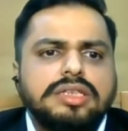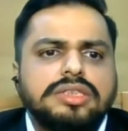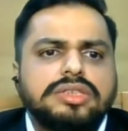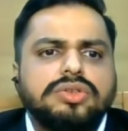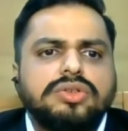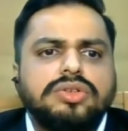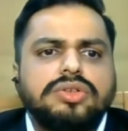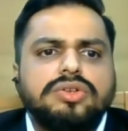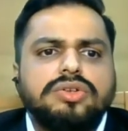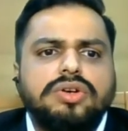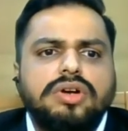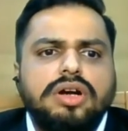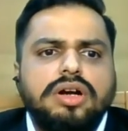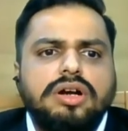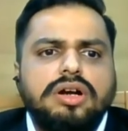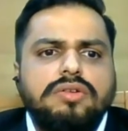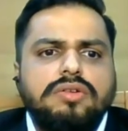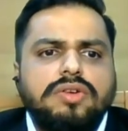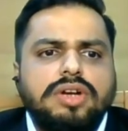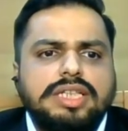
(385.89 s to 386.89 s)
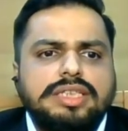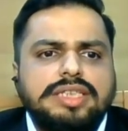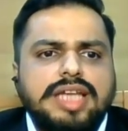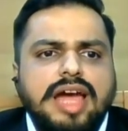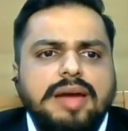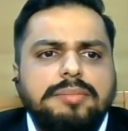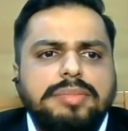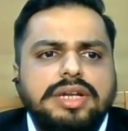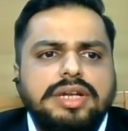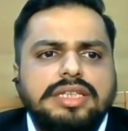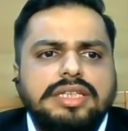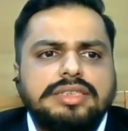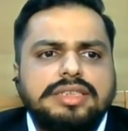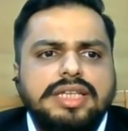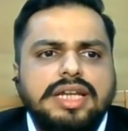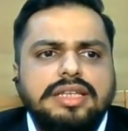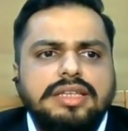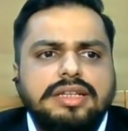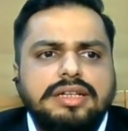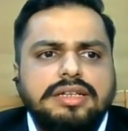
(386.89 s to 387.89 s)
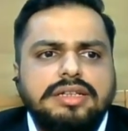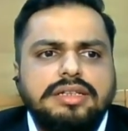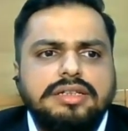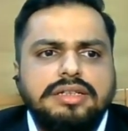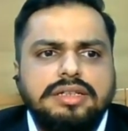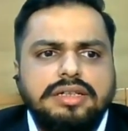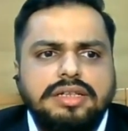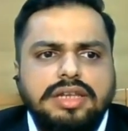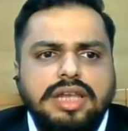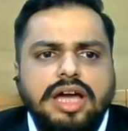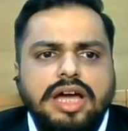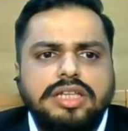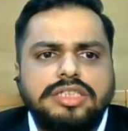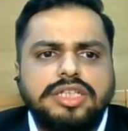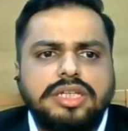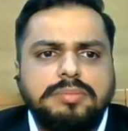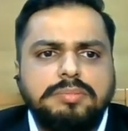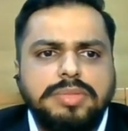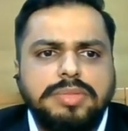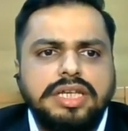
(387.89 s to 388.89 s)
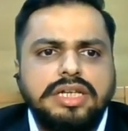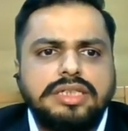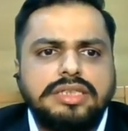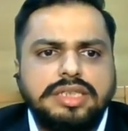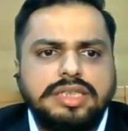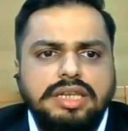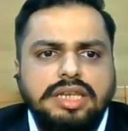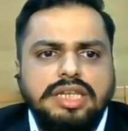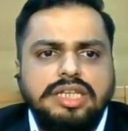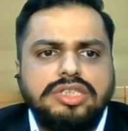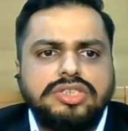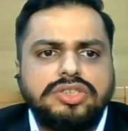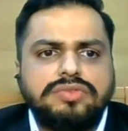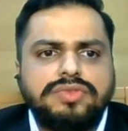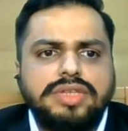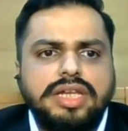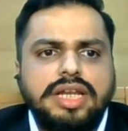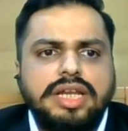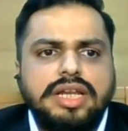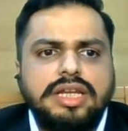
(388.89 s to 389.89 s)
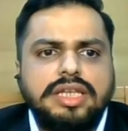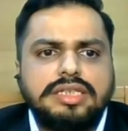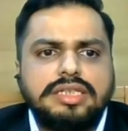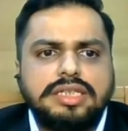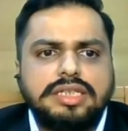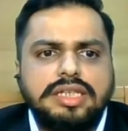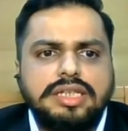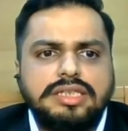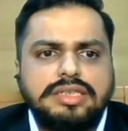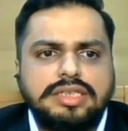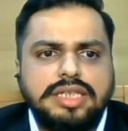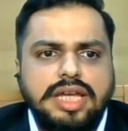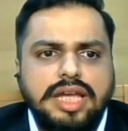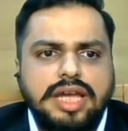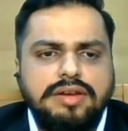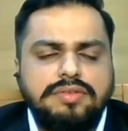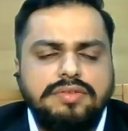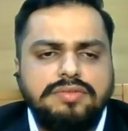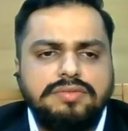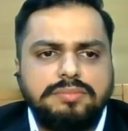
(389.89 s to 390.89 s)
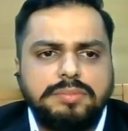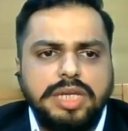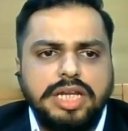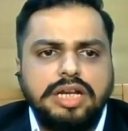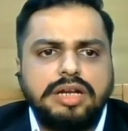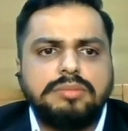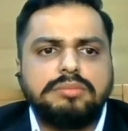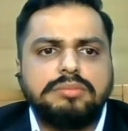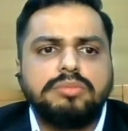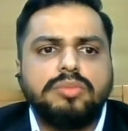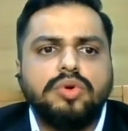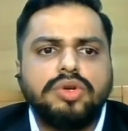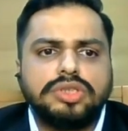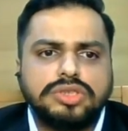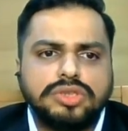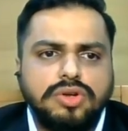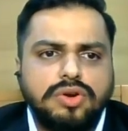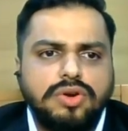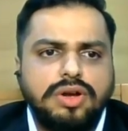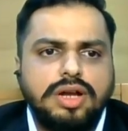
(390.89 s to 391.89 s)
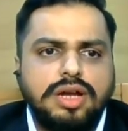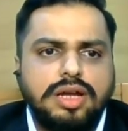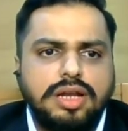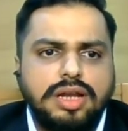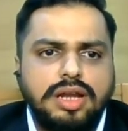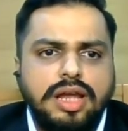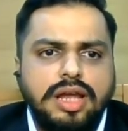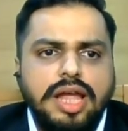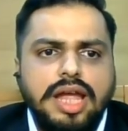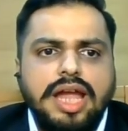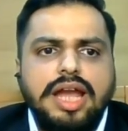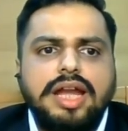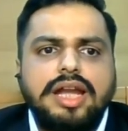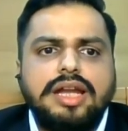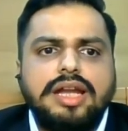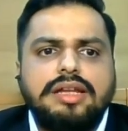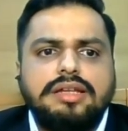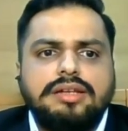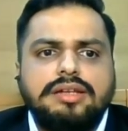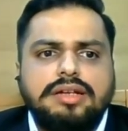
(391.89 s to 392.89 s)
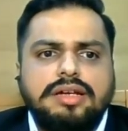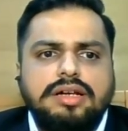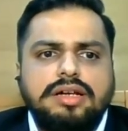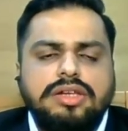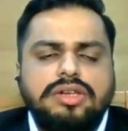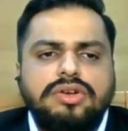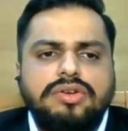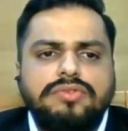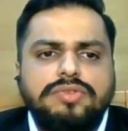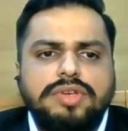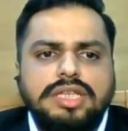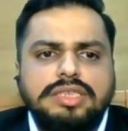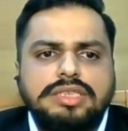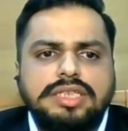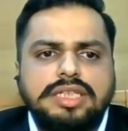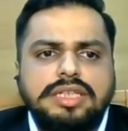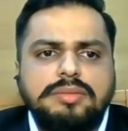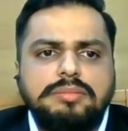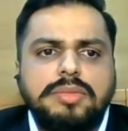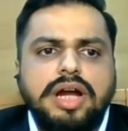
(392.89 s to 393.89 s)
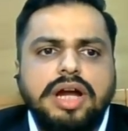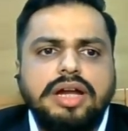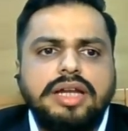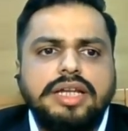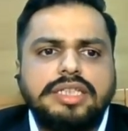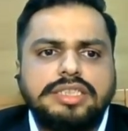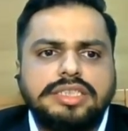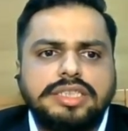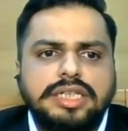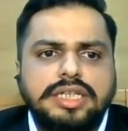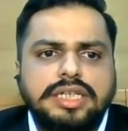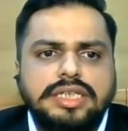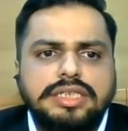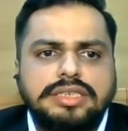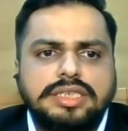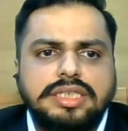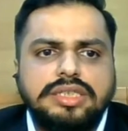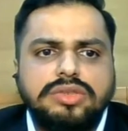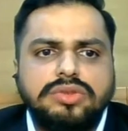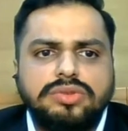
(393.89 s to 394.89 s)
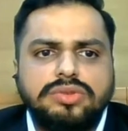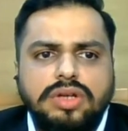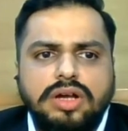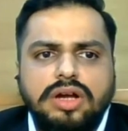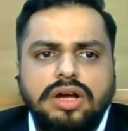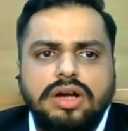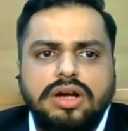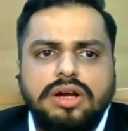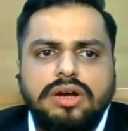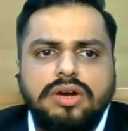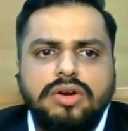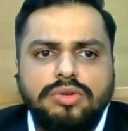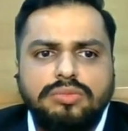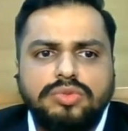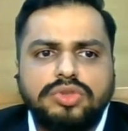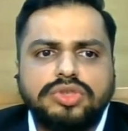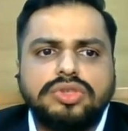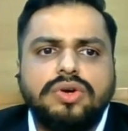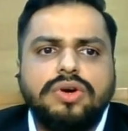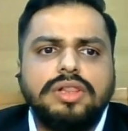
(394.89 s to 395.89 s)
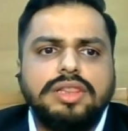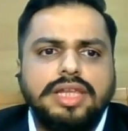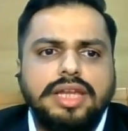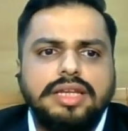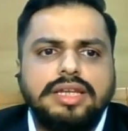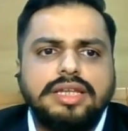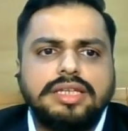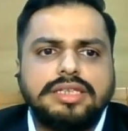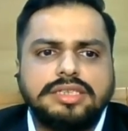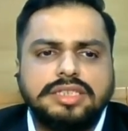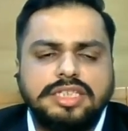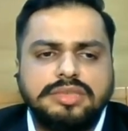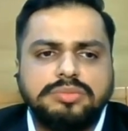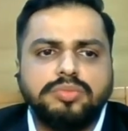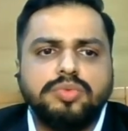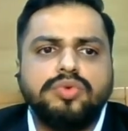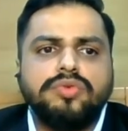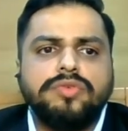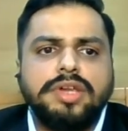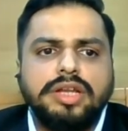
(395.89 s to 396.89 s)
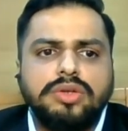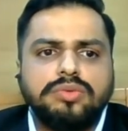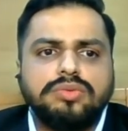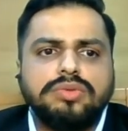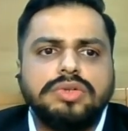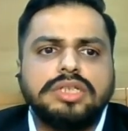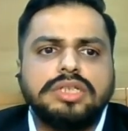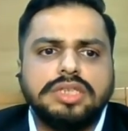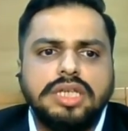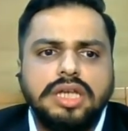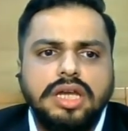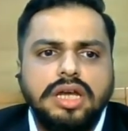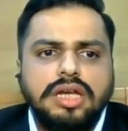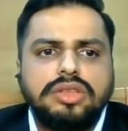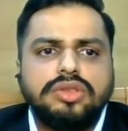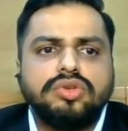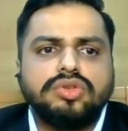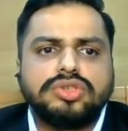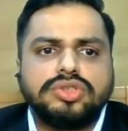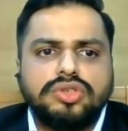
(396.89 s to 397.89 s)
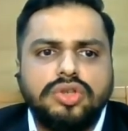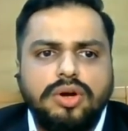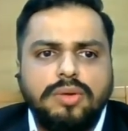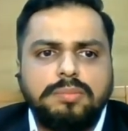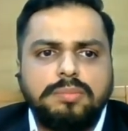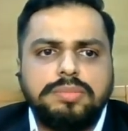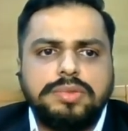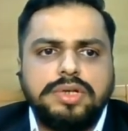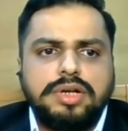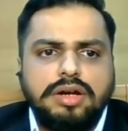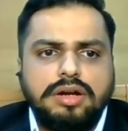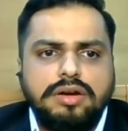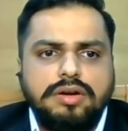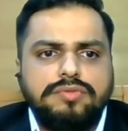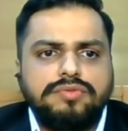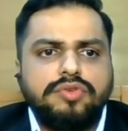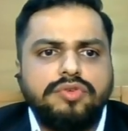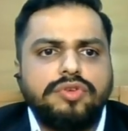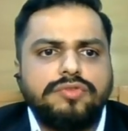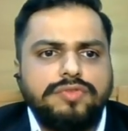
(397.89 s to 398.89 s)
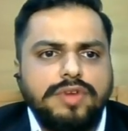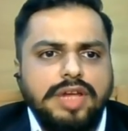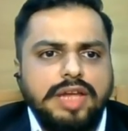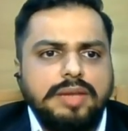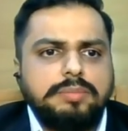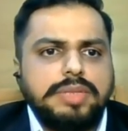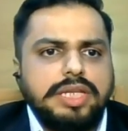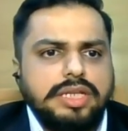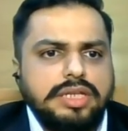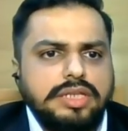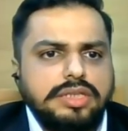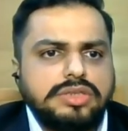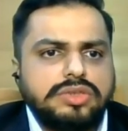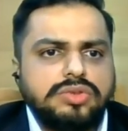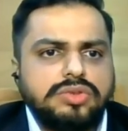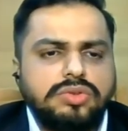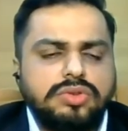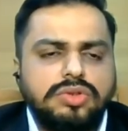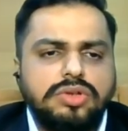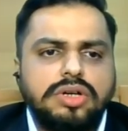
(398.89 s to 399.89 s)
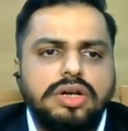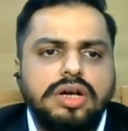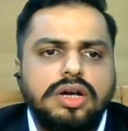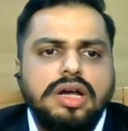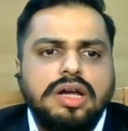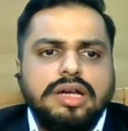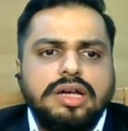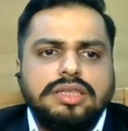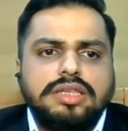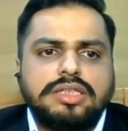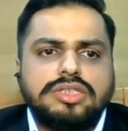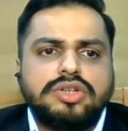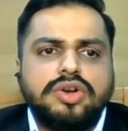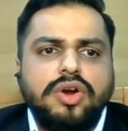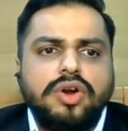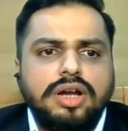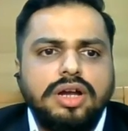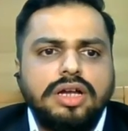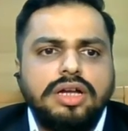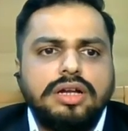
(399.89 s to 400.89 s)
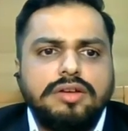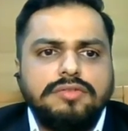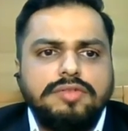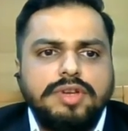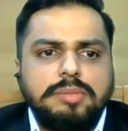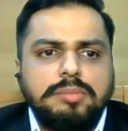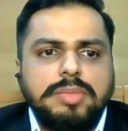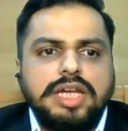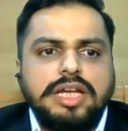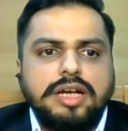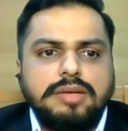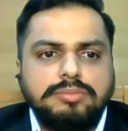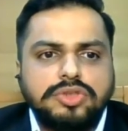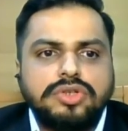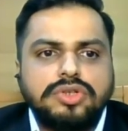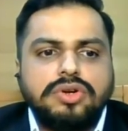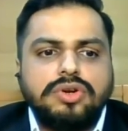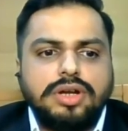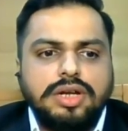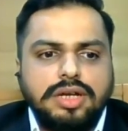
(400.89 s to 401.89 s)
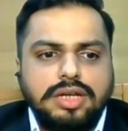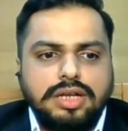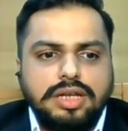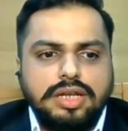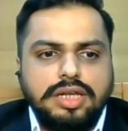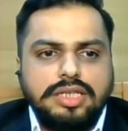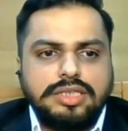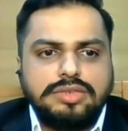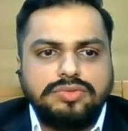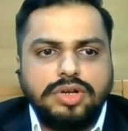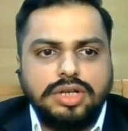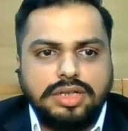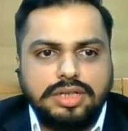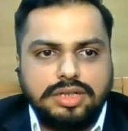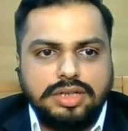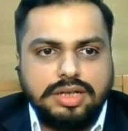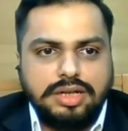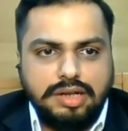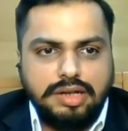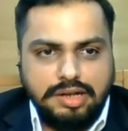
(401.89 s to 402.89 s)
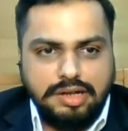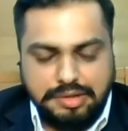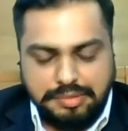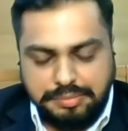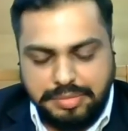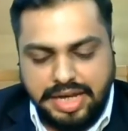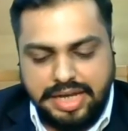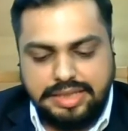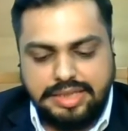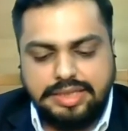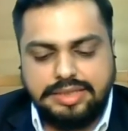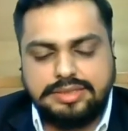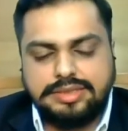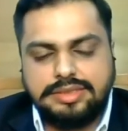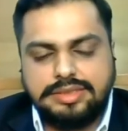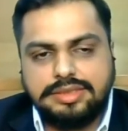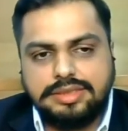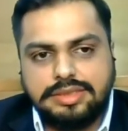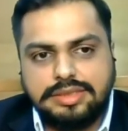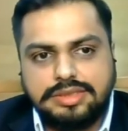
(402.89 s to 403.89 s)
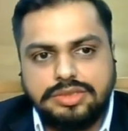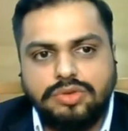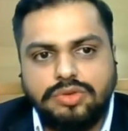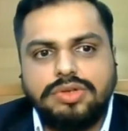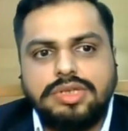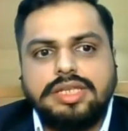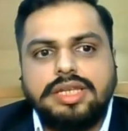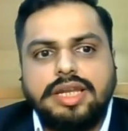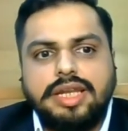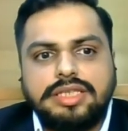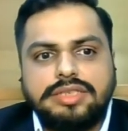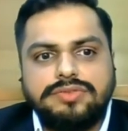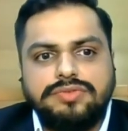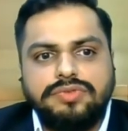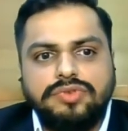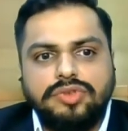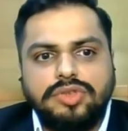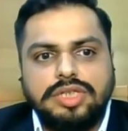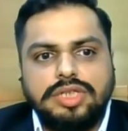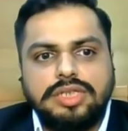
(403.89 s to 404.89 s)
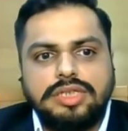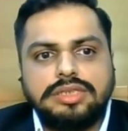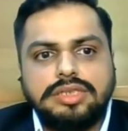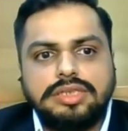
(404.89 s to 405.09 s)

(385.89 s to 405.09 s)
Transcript: So what has happened is that the larger players in each of the industries have become more stronger, and we'll see market shares in almost all the industries moving towards those top 4 5 players. So the strong will become stronger is what my thesis is over the next few years,